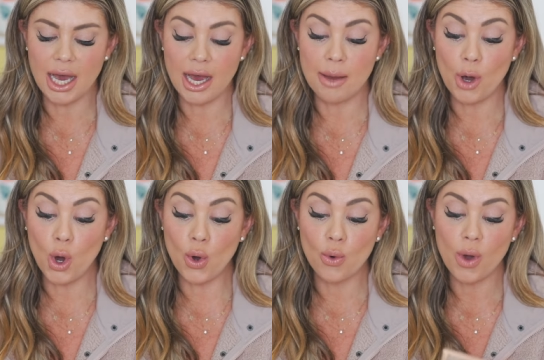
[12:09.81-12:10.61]
um,
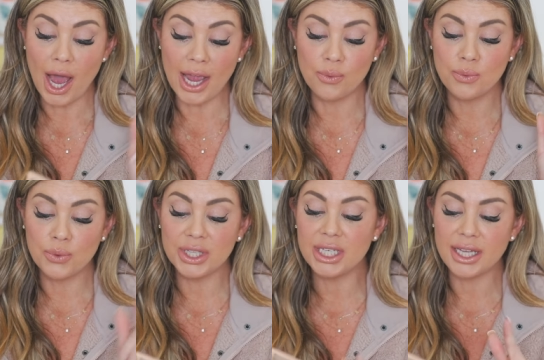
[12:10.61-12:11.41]
oh, I
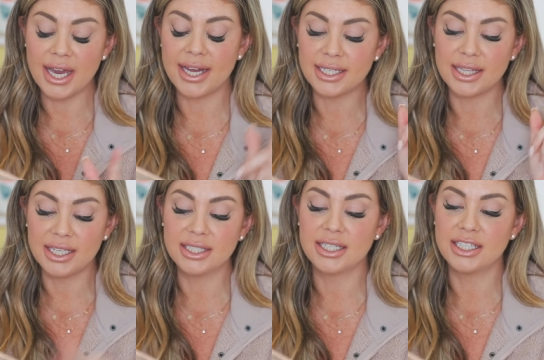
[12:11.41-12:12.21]
really liked
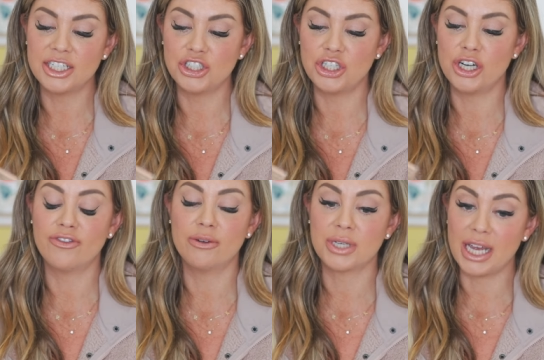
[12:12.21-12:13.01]
this conditioner
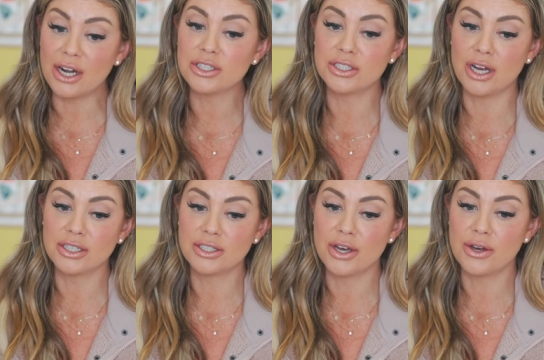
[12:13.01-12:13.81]
from
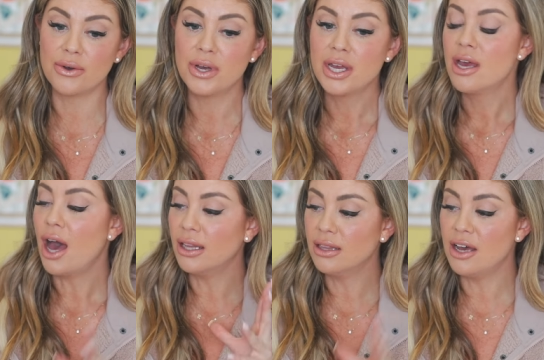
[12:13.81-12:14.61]
Kerastase though.
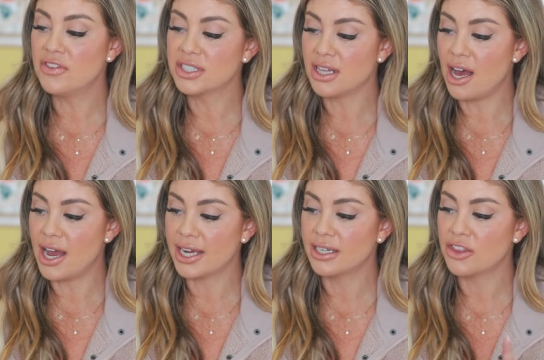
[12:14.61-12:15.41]
I love this
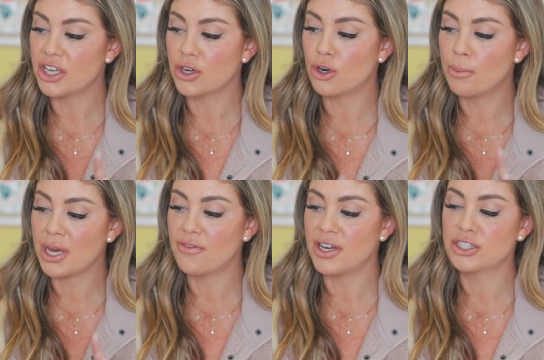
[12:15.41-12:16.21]
line, the Curl
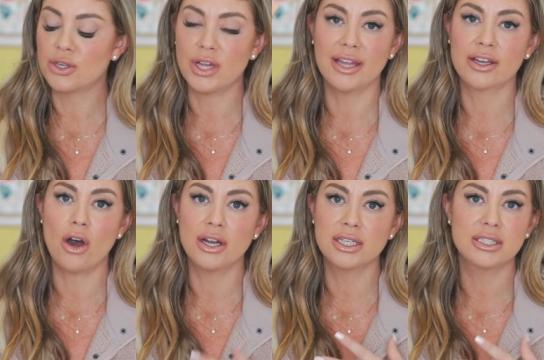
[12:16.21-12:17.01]
Manifesto line. Like,
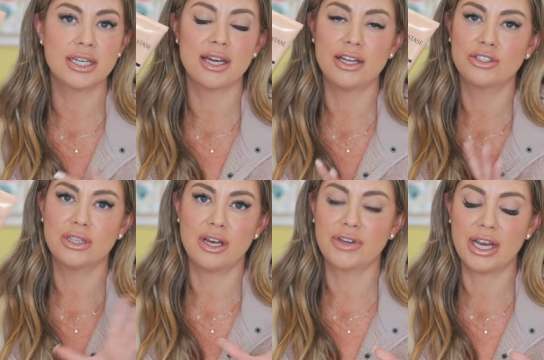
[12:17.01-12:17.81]
honestly, I just
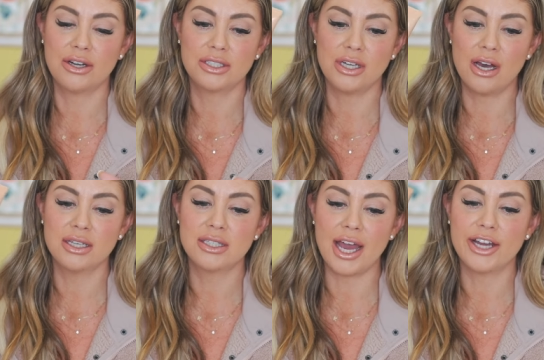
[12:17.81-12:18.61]
love
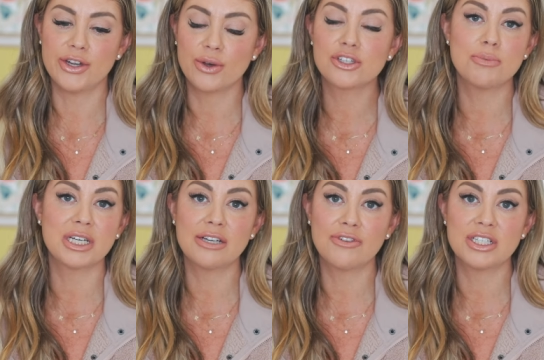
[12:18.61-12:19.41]
Kerastase. I notice a
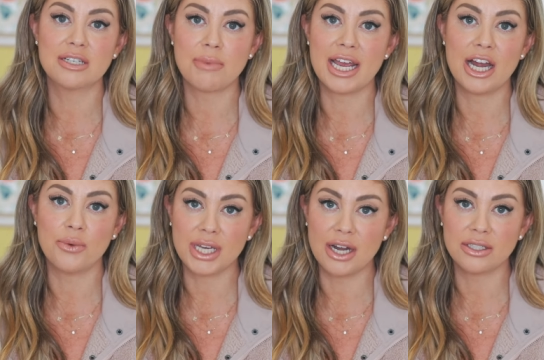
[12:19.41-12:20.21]
big difference in my hair
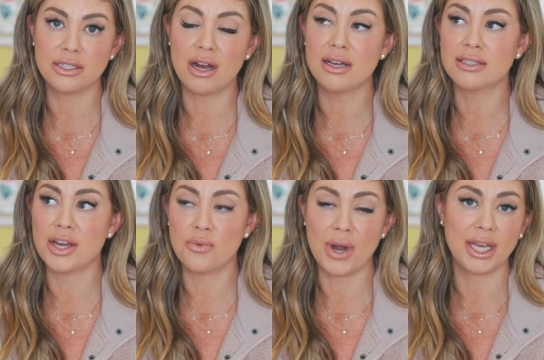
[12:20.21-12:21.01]
with Kerastase
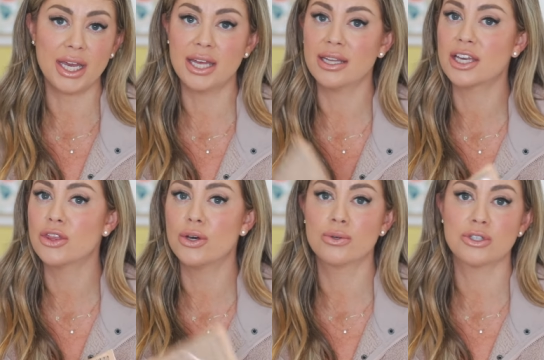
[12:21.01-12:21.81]
and Redken. Like,
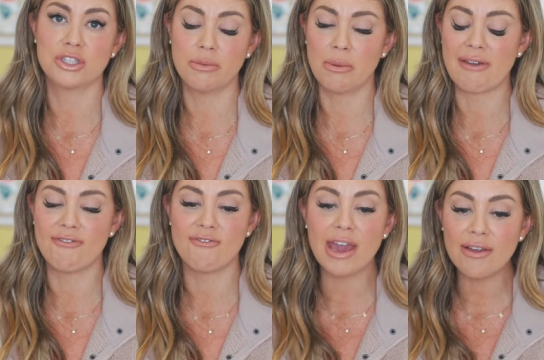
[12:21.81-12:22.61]
those are some of my
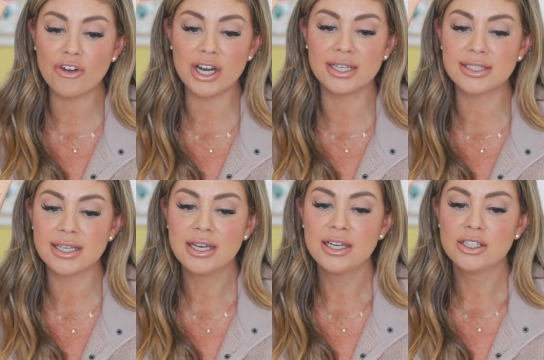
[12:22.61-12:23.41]
favorites.
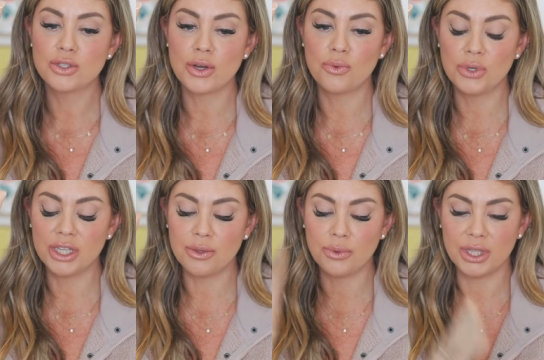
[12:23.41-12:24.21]
So I
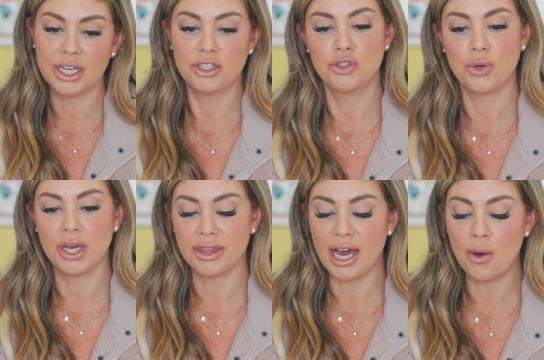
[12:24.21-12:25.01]
really, really
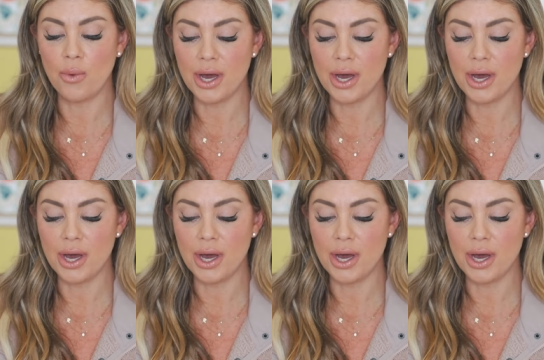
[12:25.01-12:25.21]
enjoyed that